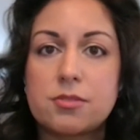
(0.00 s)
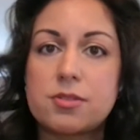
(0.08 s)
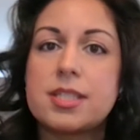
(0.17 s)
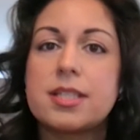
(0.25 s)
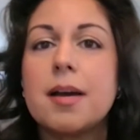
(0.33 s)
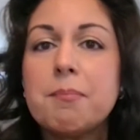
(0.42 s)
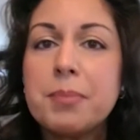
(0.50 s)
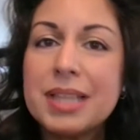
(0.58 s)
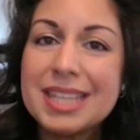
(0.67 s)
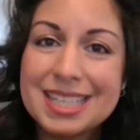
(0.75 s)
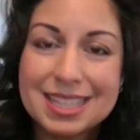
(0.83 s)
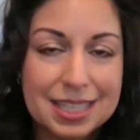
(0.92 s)
there is a
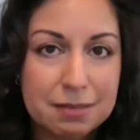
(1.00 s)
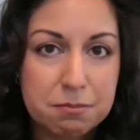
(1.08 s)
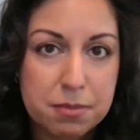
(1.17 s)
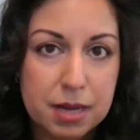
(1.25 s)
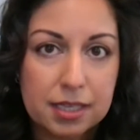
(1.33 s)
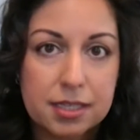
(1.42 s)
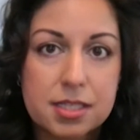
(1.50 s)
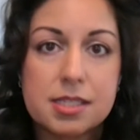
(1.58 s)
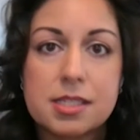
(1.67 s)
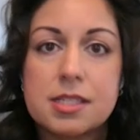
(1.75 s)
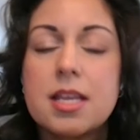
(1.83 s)
complete imbalance.